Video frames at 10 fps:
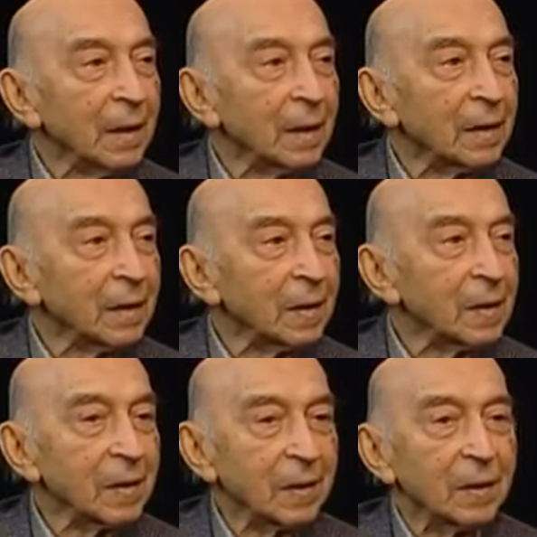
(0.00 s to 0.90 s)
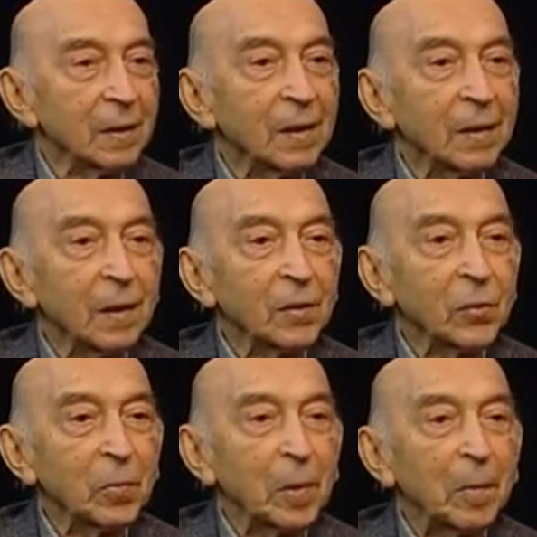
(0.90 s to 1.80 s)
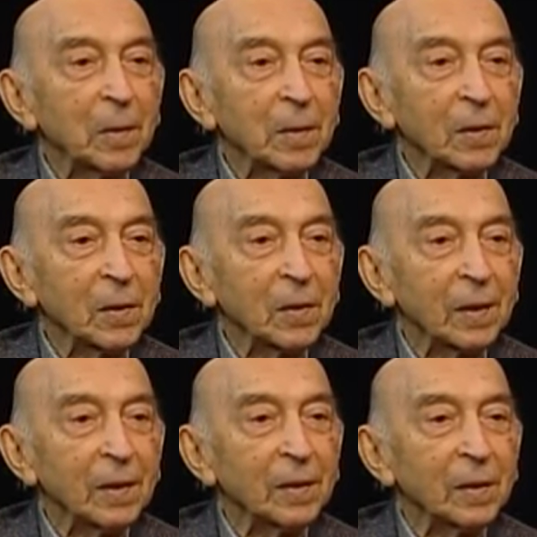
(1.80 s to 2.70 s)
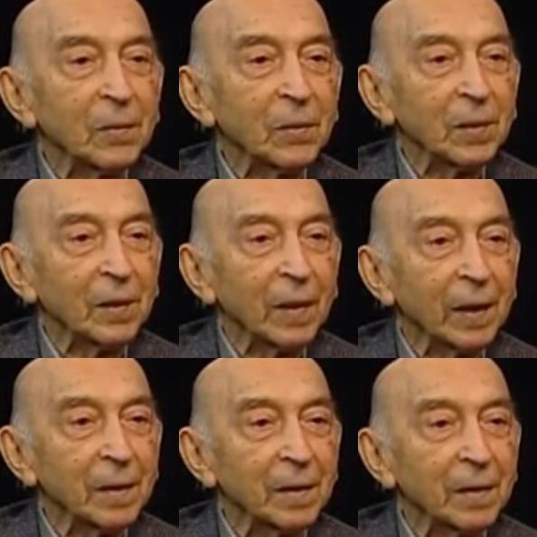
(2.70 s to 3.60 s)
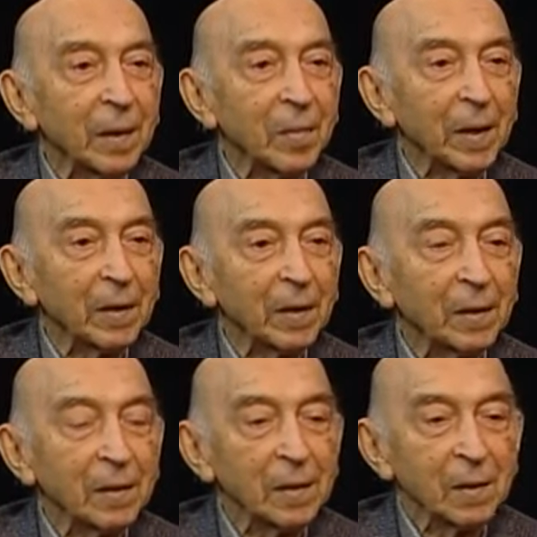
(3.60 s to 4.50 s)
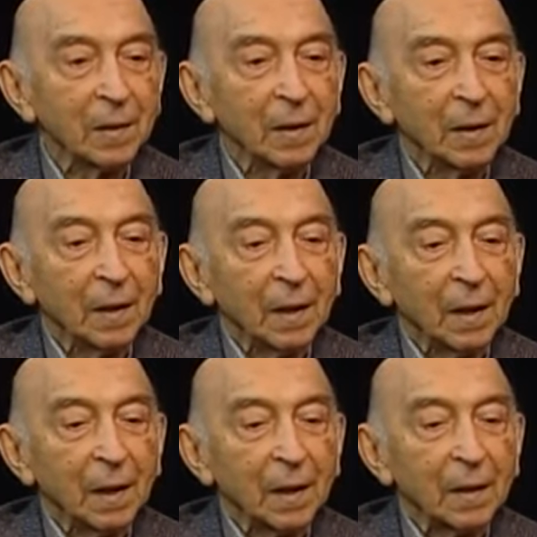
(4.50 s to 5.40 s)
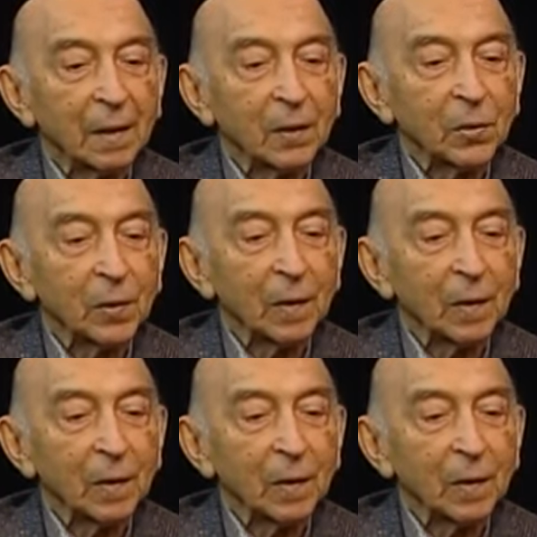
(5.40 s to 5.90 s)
this intellectual property society for Iranian Americans. And I should